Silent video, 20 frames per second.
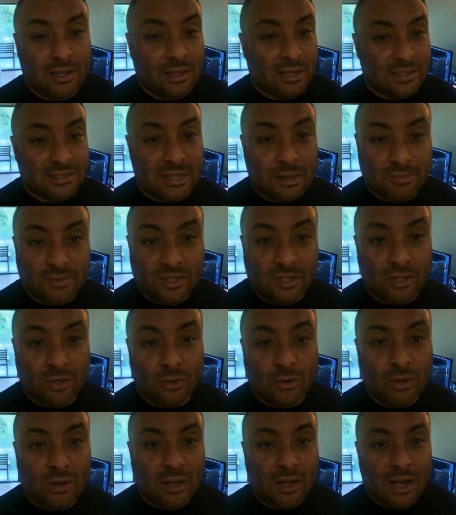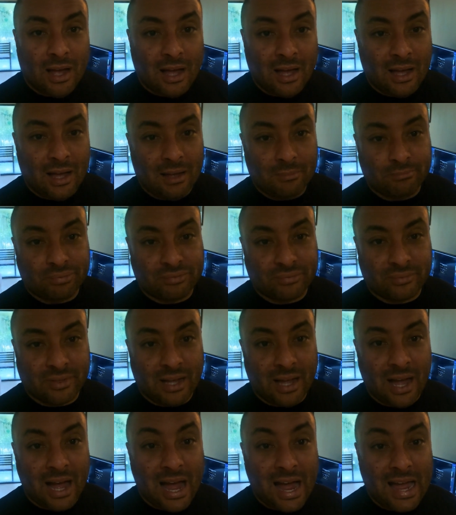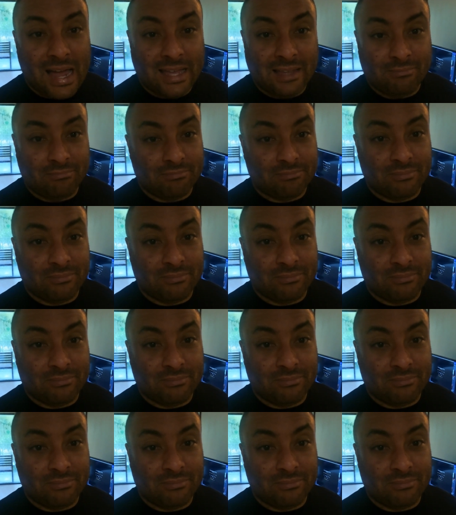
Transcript: It's up to you. I